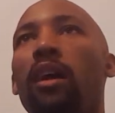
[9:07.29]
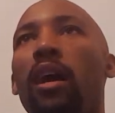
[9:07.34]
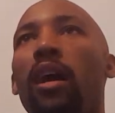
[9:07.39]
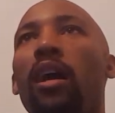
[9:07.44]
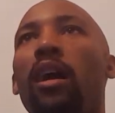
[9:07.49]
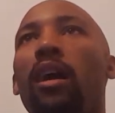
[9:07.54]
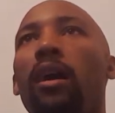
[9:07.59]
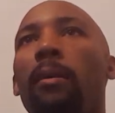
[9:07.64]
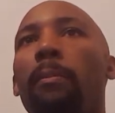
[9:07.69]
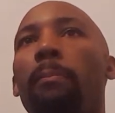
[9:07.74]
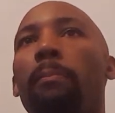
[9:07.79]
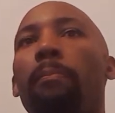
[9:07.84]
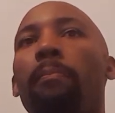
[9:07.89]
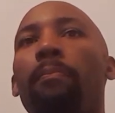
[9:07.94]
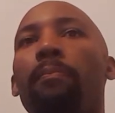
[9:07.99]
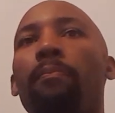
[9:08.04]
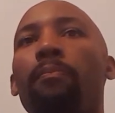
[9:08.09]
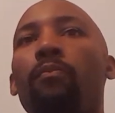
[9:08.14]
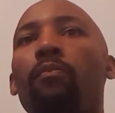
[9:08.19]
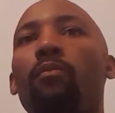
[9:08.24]

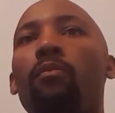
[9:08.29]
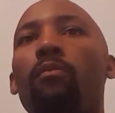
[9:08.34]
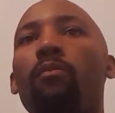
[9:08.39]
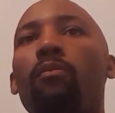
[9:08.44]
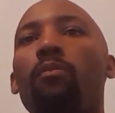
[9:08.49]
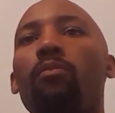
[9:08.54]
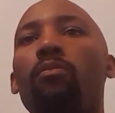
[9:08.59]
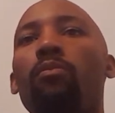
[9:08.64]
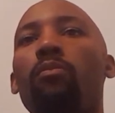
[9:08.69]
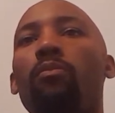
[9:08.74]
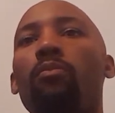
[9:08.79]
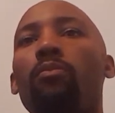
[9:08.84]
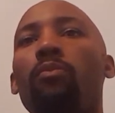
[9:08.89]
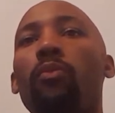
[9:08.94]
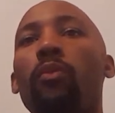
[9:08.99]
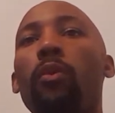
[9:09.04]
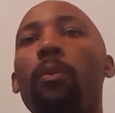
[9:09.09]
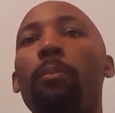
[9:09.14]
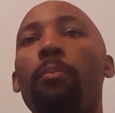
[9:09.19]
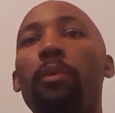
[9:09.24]

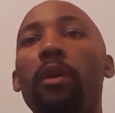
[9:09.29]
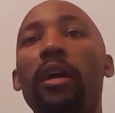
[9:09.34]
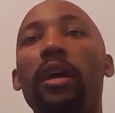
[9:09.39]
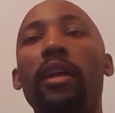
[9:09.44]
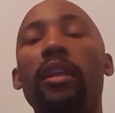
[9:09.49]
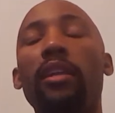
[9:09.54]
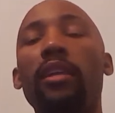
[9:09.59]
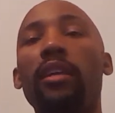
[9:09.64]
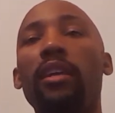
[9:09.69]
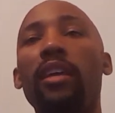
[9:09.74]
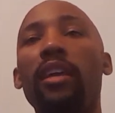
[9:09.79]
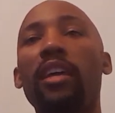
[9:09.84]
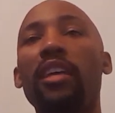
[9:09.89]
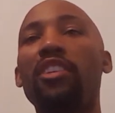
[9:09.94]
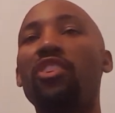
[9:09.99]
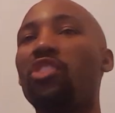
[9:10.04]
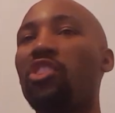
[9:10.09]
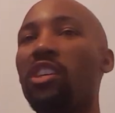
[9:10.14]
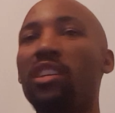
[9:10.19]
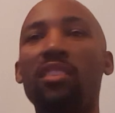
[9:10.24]
But
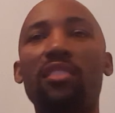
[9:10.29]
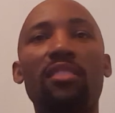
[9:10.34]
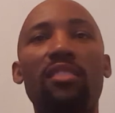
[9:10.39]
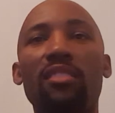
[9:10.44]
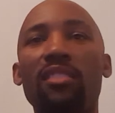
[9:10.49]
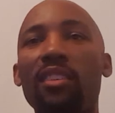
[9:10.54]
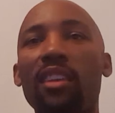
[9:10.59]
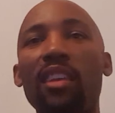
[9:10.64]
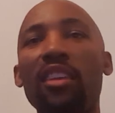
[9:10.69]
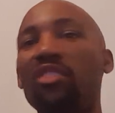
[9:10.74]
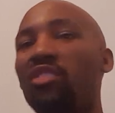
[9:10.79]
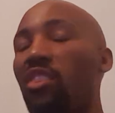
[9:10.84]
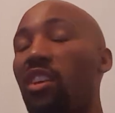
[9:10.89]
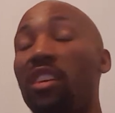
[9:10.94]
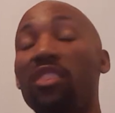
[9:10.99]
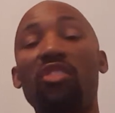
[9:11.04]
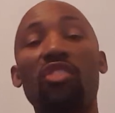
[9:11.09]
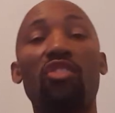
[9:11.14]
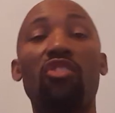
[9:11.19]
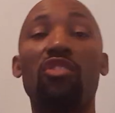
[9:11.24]
it's just
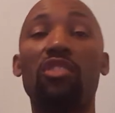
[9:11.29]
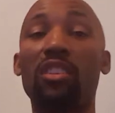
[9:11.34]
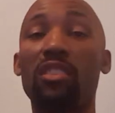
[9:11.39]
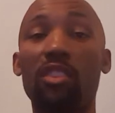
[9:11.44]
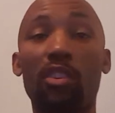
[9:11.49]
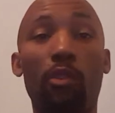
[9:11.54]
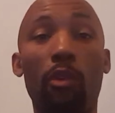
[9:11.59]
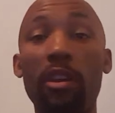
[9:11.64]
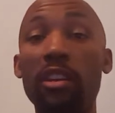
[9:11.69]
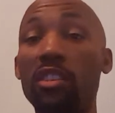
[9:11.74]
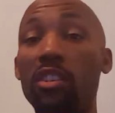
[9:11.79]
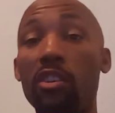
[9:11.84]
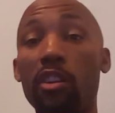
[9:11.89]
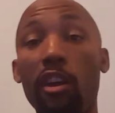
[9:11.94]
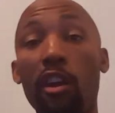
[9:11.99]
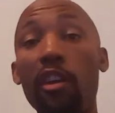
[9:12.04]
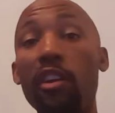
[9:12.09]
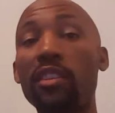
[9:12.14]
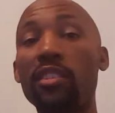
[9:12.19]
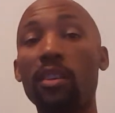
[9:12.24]
a crazy
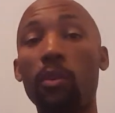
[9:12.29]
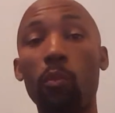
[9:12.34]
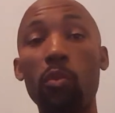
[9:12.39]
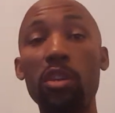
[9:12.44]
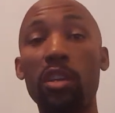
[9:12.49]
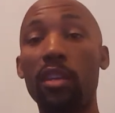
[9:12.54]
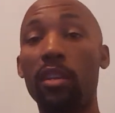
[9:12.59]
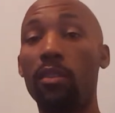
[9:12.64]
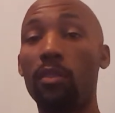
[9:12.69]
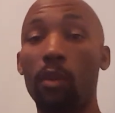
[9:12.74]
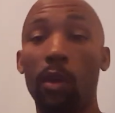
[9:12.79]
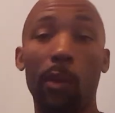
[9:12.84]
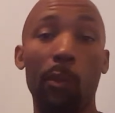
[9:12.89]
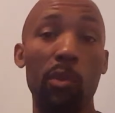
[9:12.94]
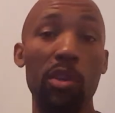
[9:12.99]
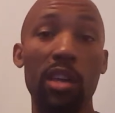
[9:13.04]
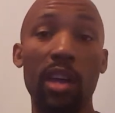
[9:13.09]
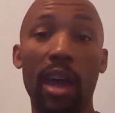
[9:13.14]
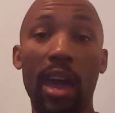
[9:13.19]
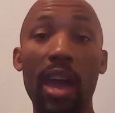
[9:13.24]
occurrence, and we
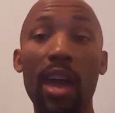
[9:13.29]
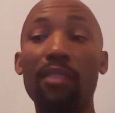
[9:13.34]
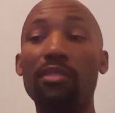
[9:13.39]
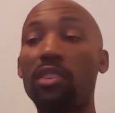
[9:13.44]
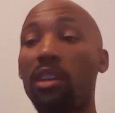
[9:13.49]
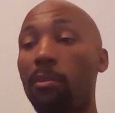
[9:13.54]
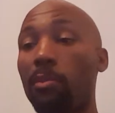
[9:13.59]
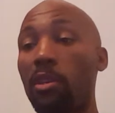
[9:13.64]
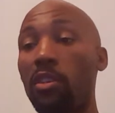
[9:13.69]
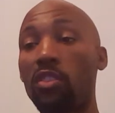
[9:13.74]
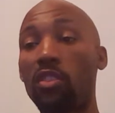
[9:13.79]
can have something.